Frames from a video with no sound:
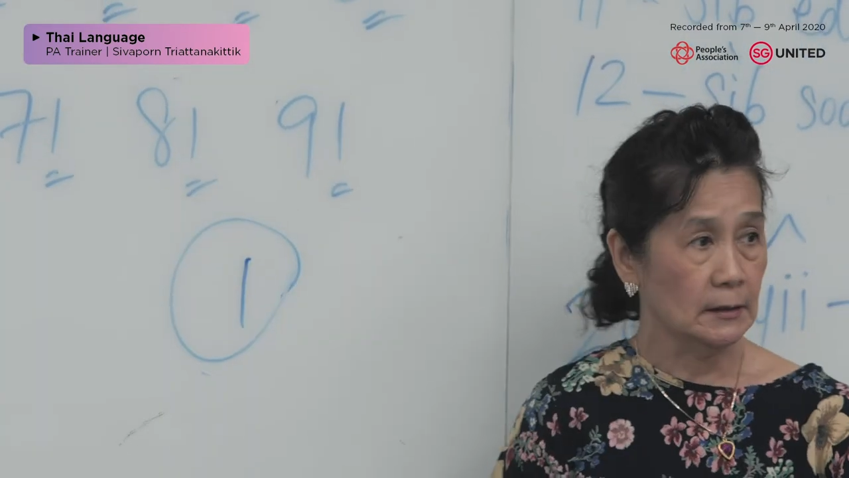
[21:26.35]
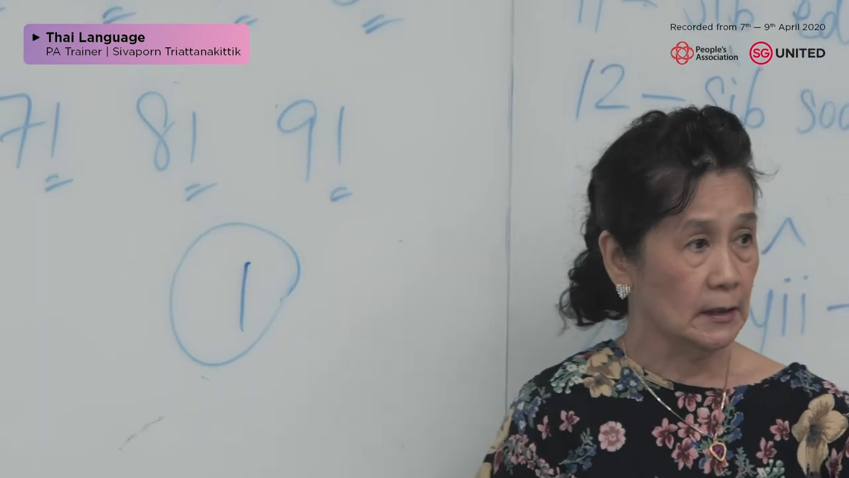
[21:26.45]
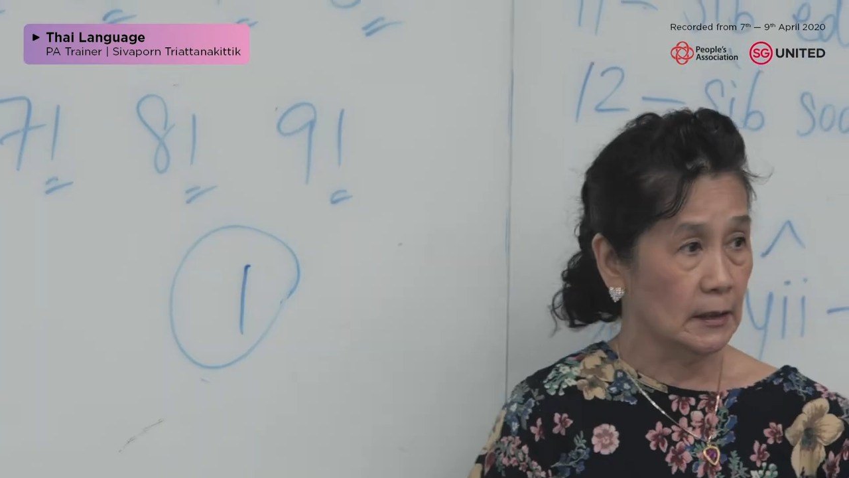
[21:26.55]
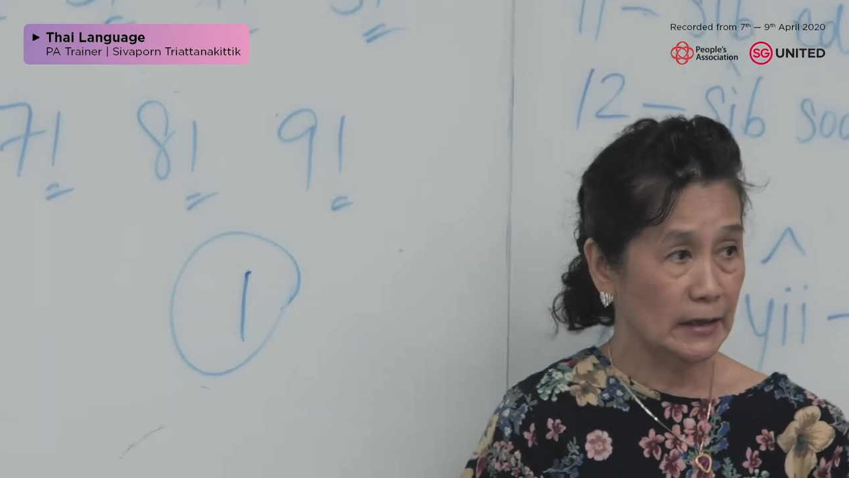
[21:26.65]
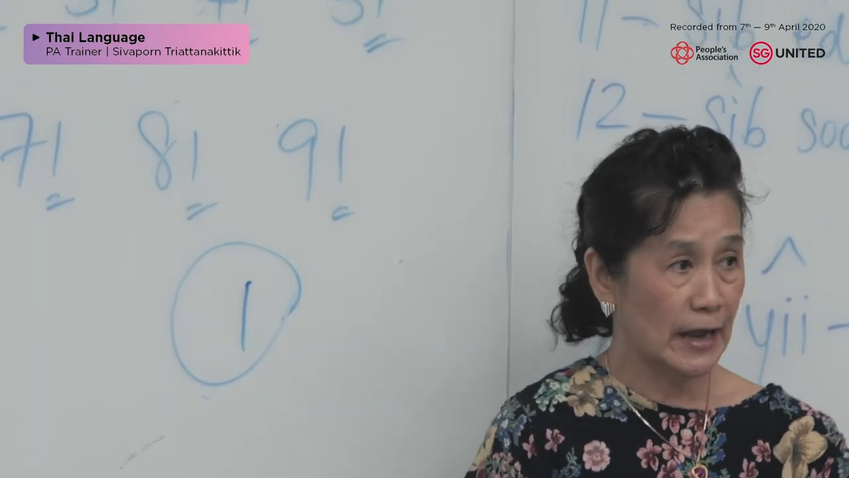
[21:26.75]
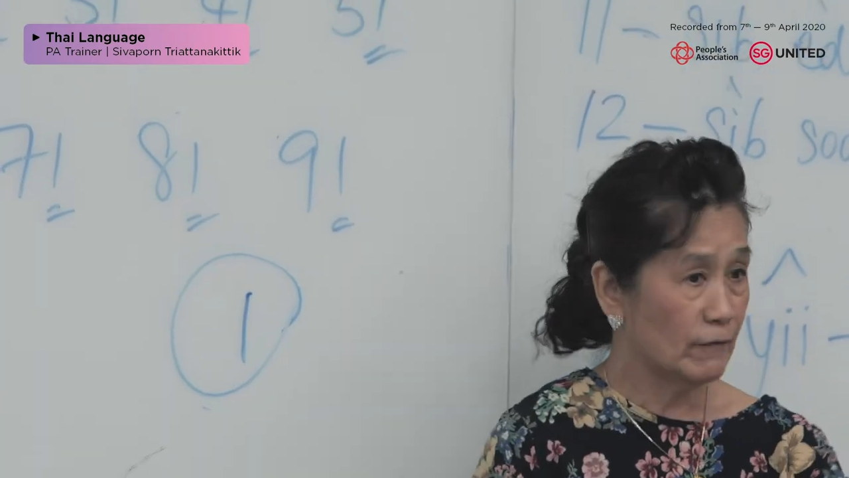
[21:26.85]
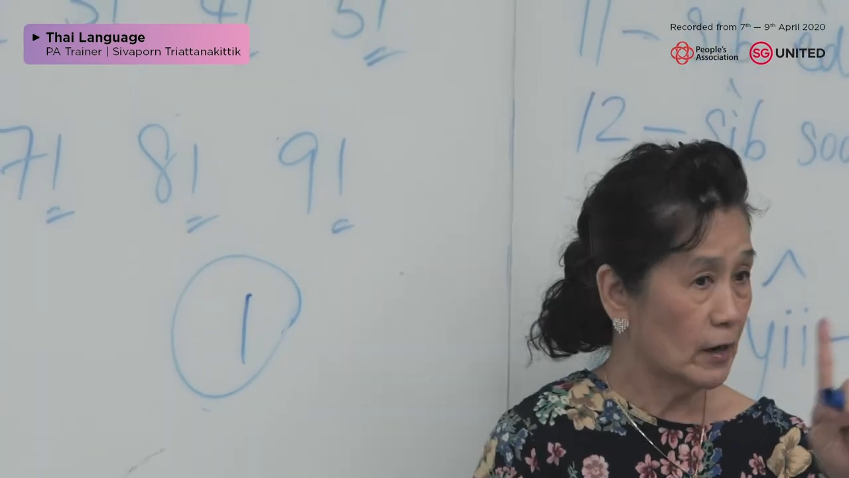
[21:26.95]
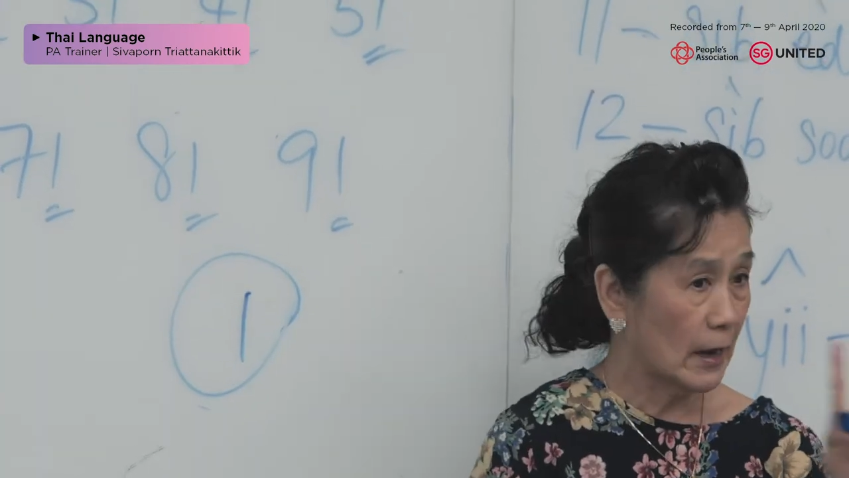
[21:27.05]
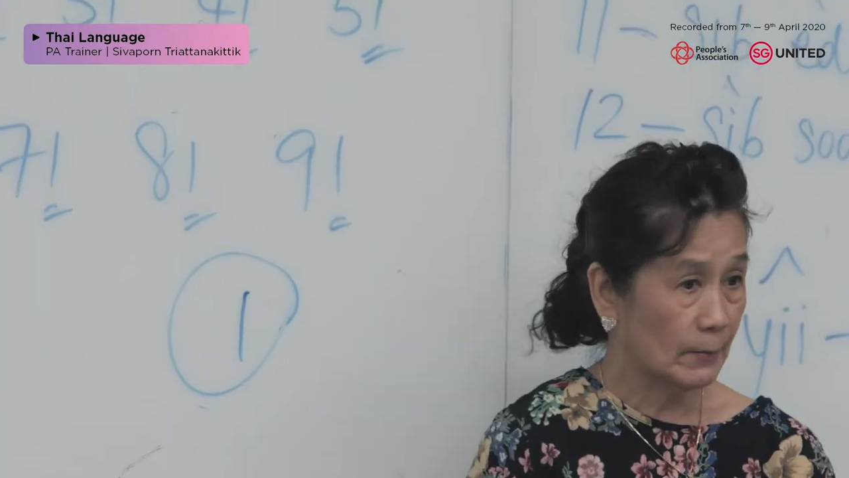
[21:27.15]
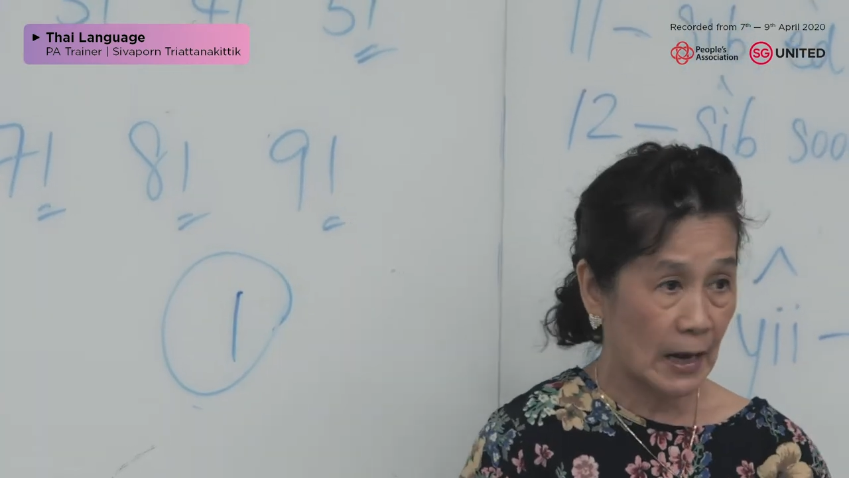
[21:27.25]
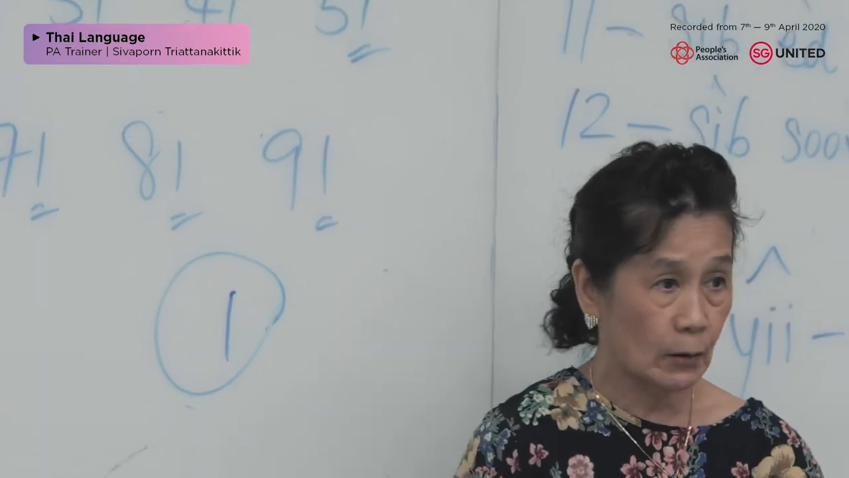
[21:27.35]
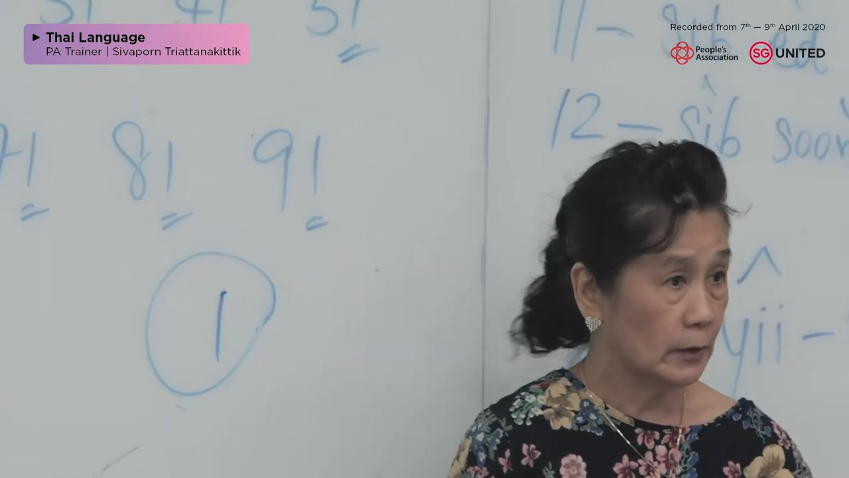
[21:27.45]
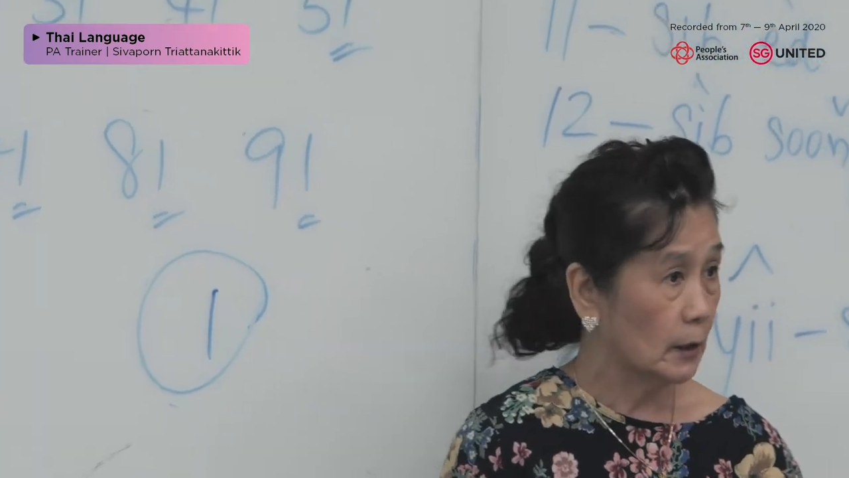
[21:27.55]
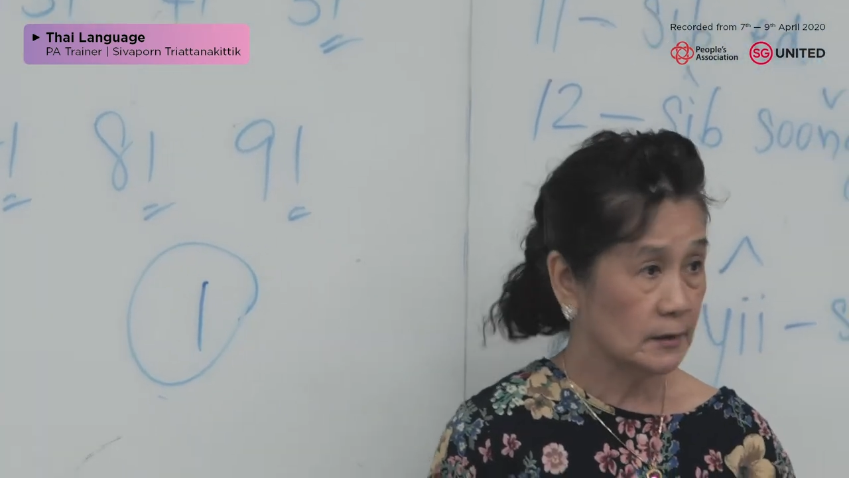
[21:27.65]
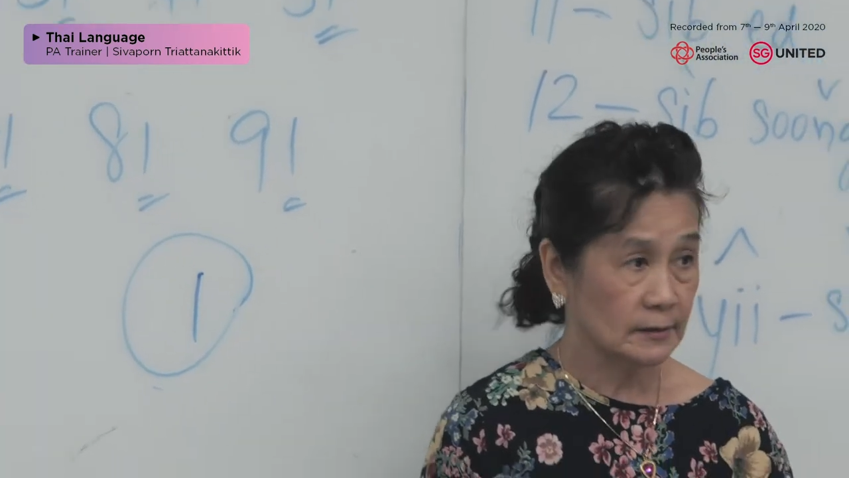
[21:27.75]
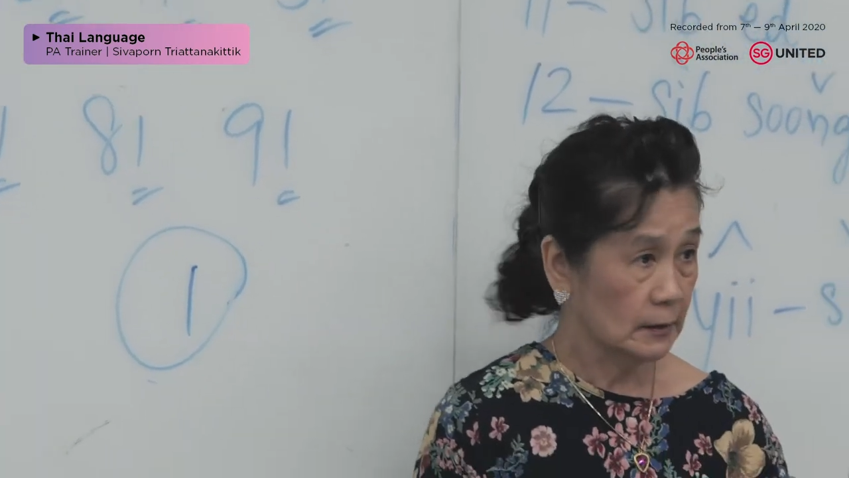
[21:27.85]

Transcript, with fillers: 1 never come out, the,